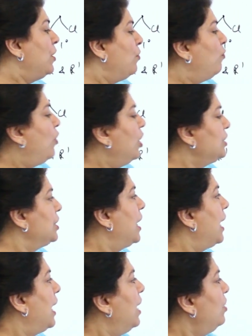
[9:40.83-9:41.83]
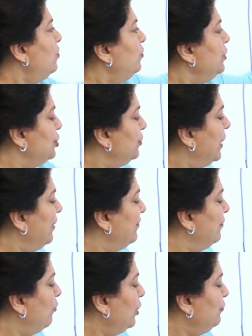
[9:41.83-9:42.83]
What
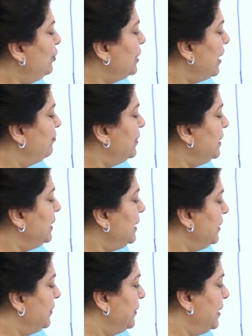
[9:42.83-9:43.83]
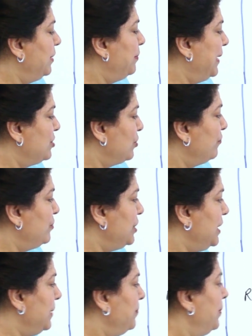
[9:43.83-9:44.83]
would have been here in place of
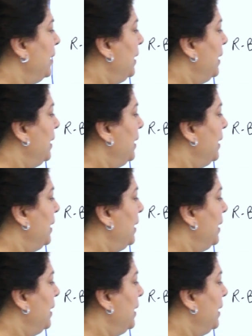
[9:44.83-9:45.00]
D?